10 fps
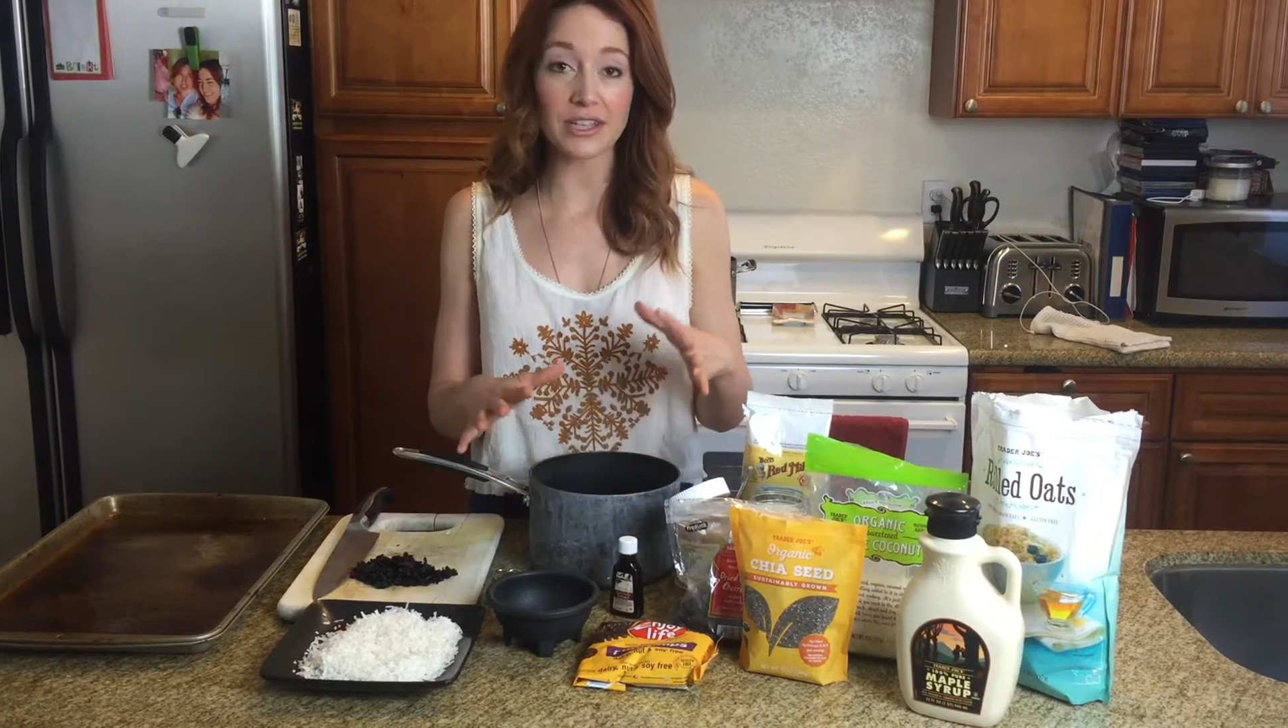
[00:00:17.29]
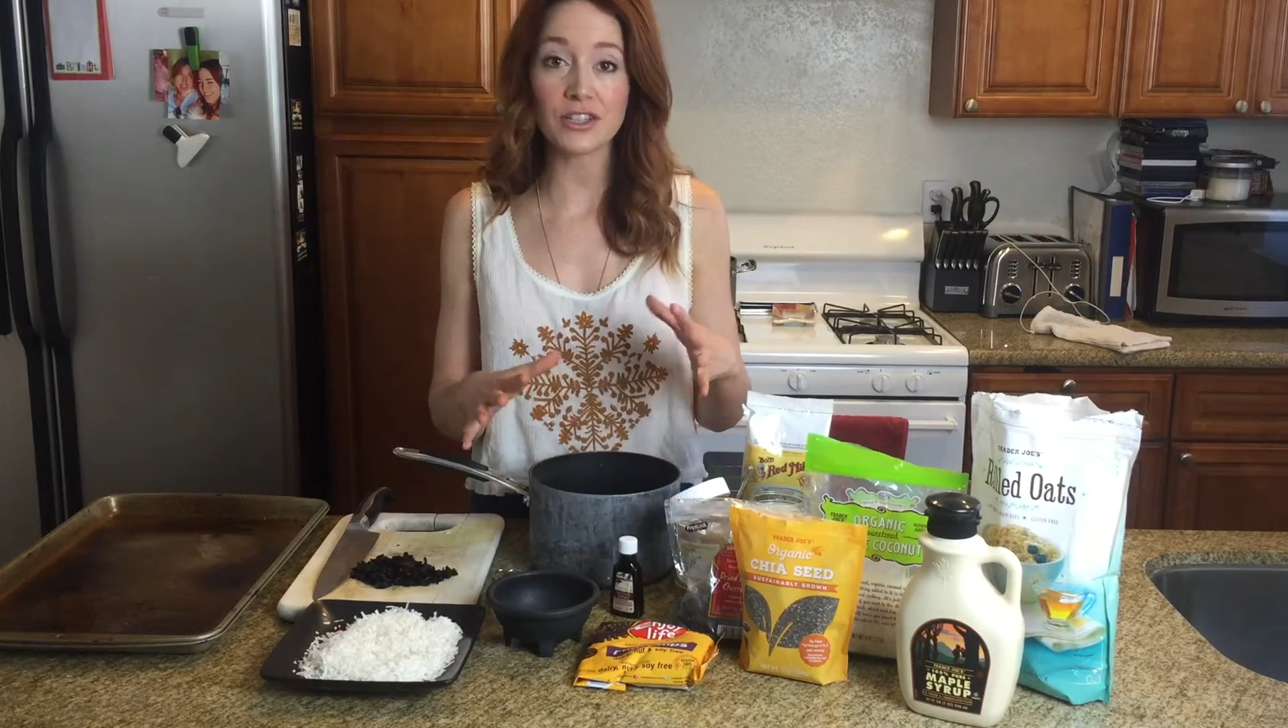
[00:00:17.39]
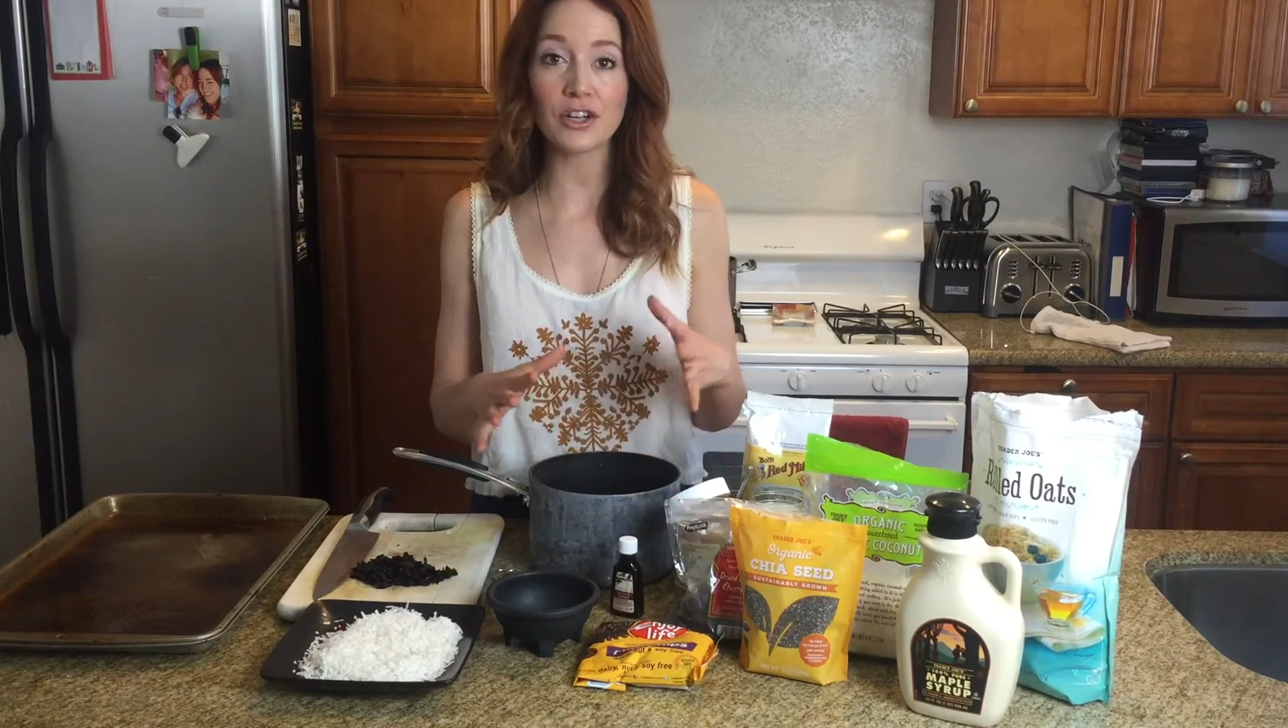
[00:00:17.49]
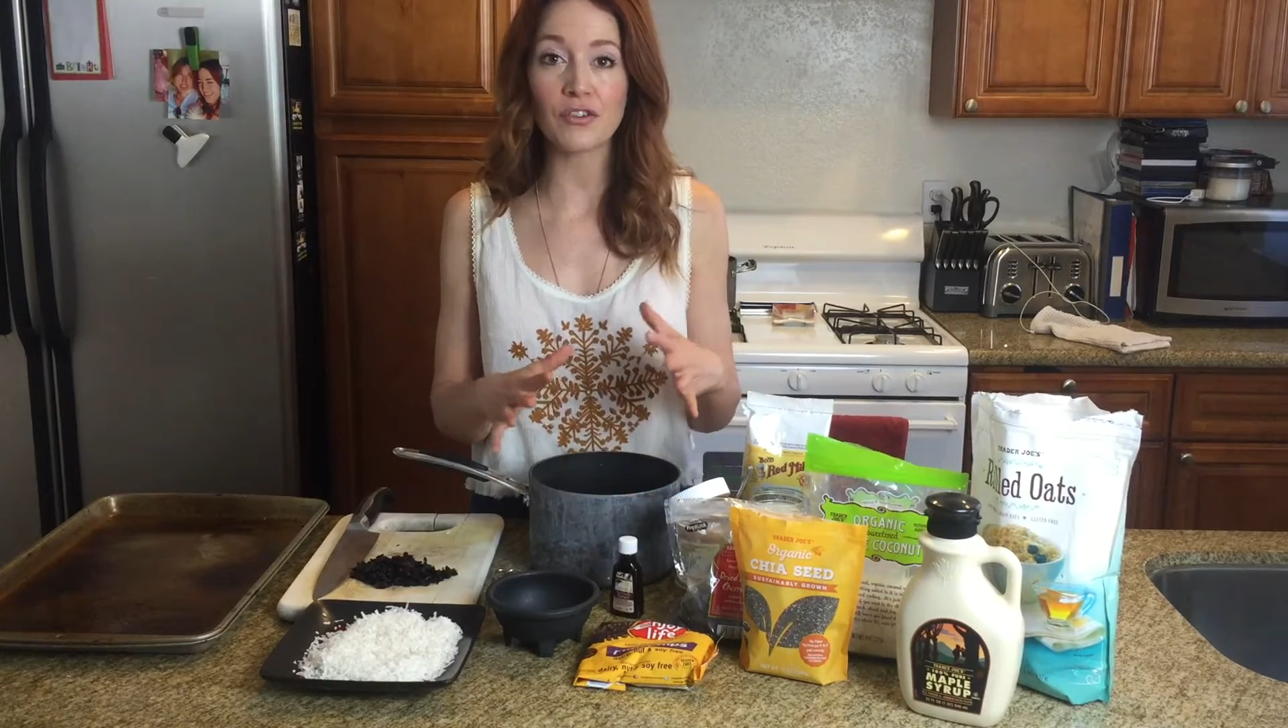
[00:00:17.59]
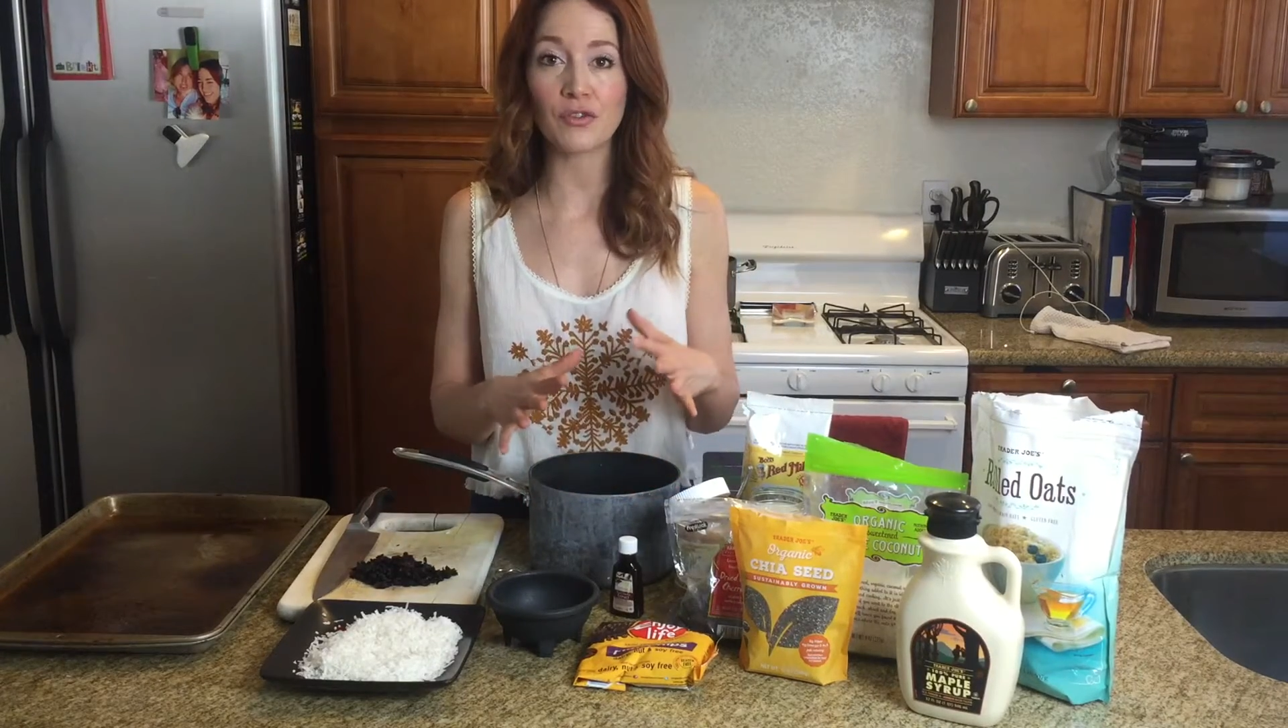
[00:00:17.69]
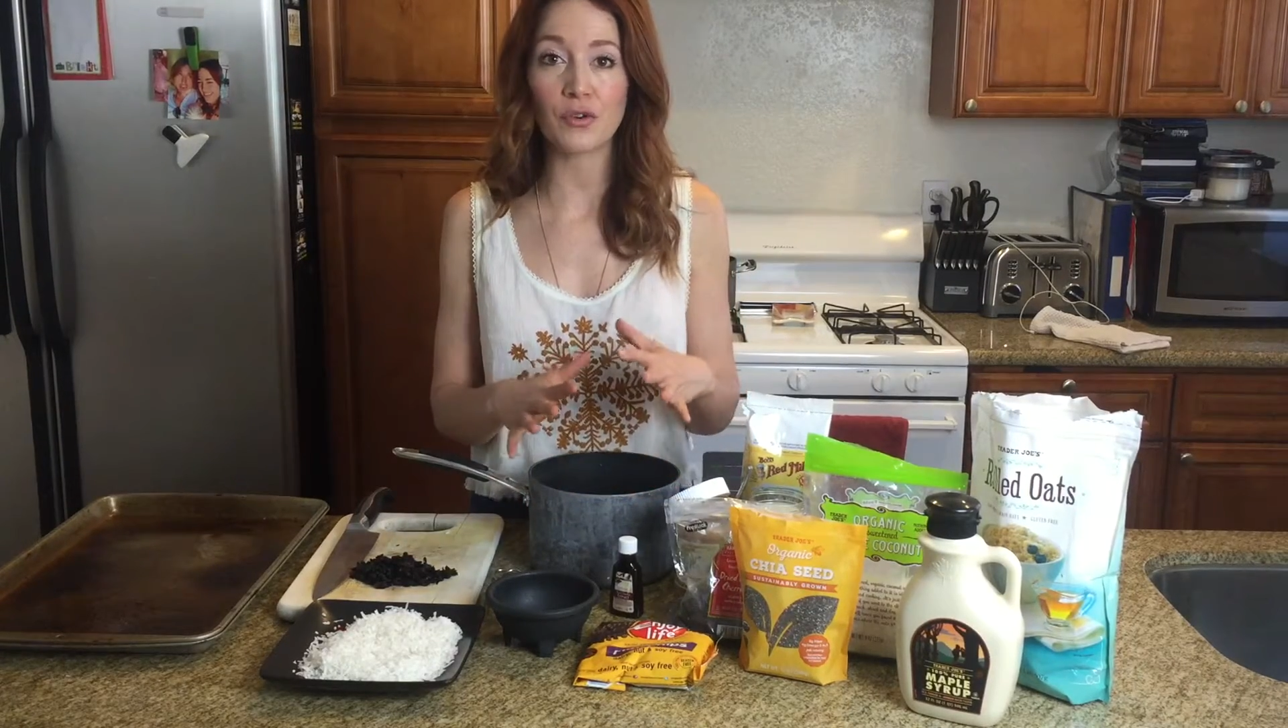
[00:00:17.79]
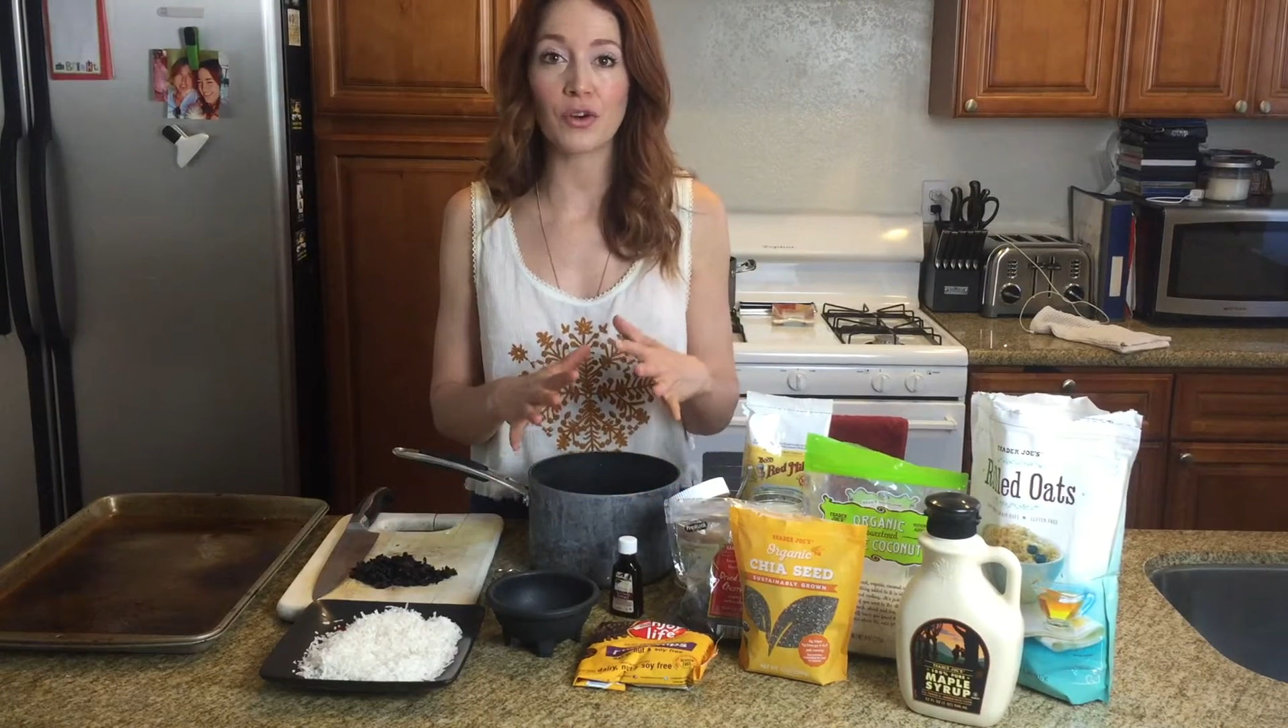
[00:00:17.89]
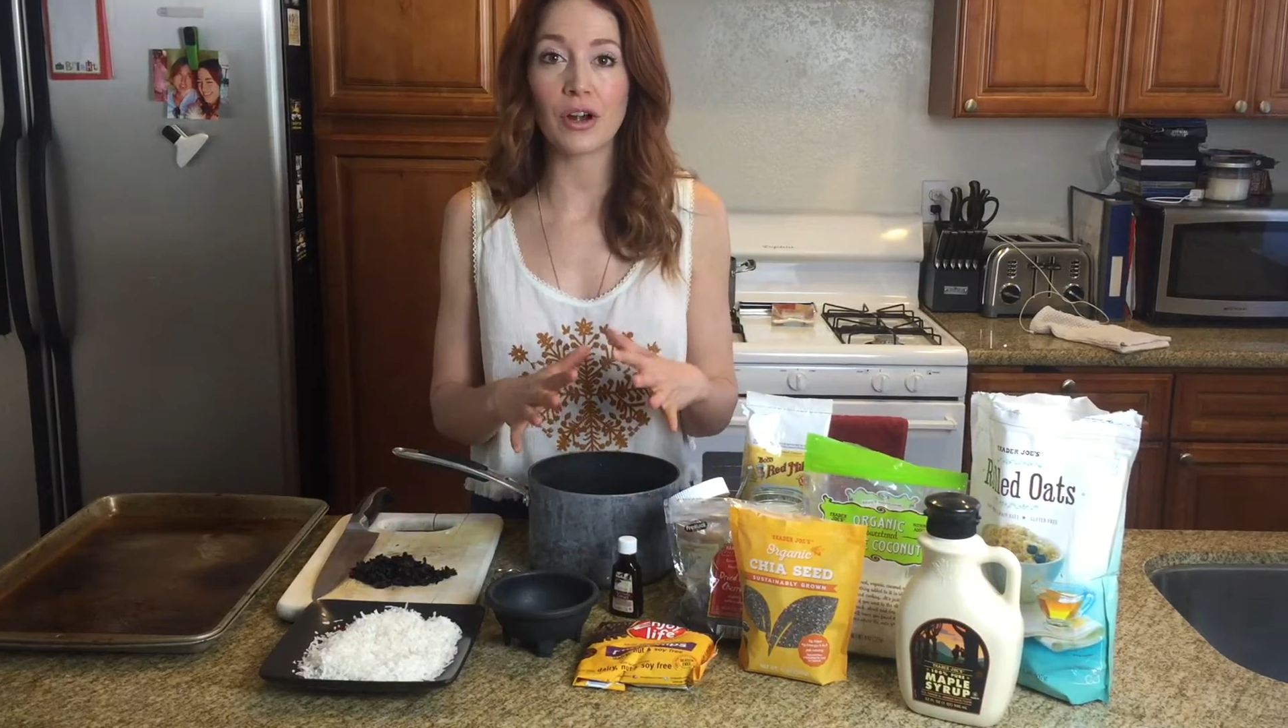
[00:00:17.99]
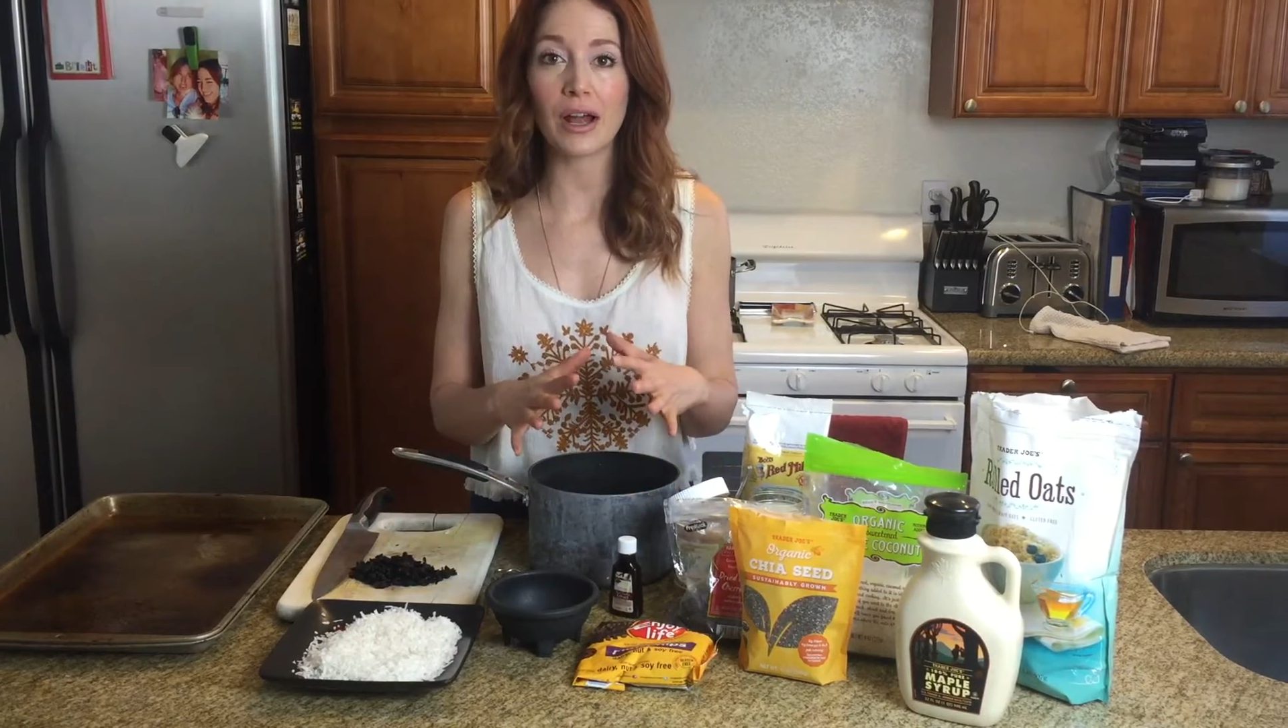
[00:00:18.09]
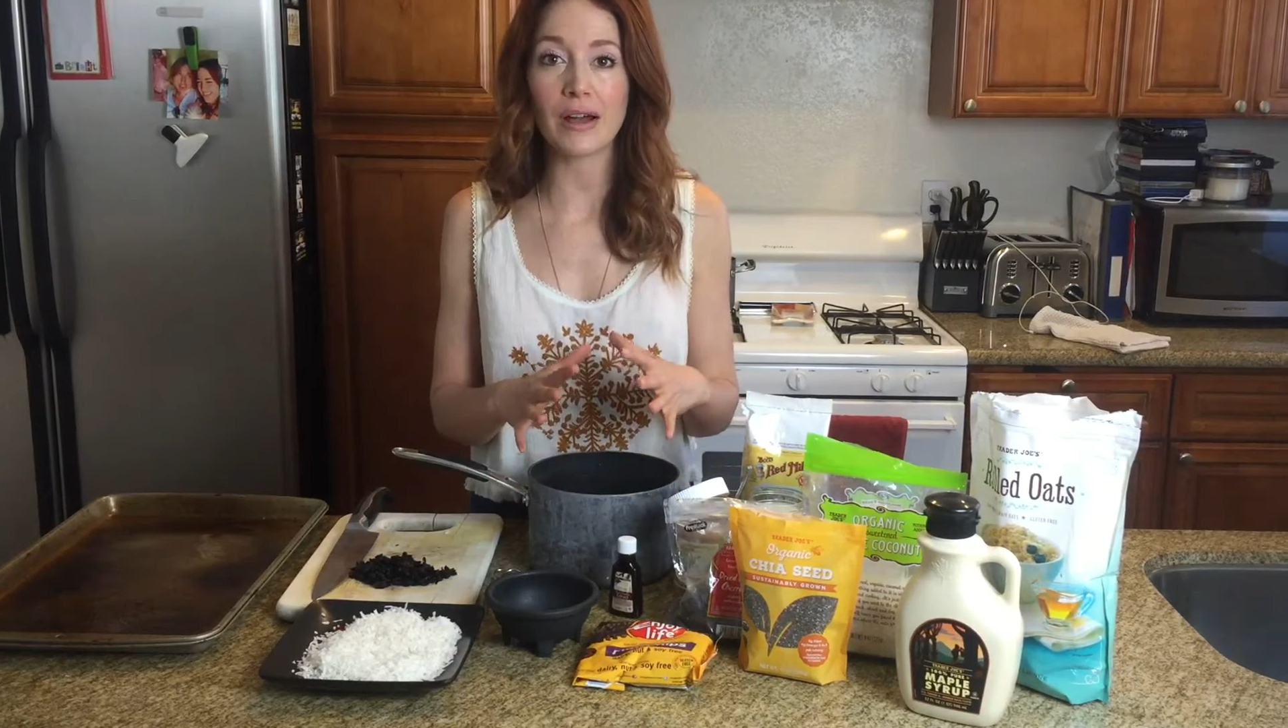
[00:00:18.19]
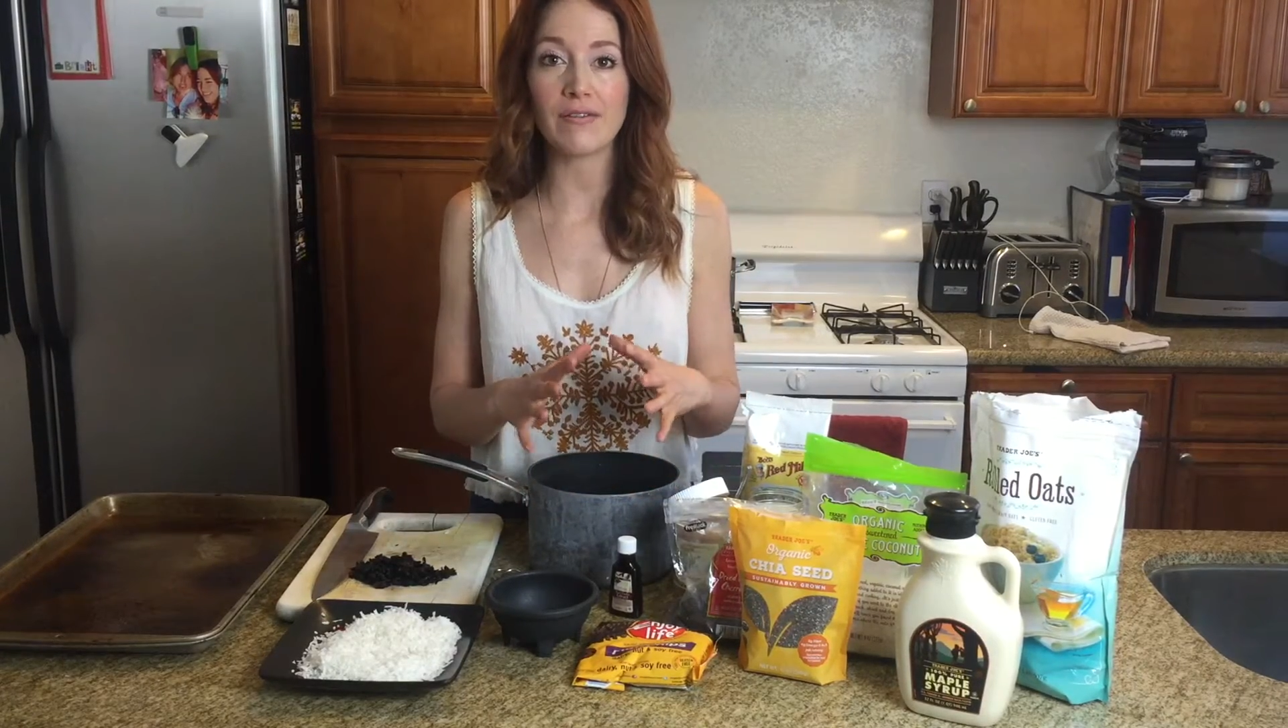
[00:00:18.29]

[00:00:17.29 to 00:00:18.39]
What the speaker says: These are for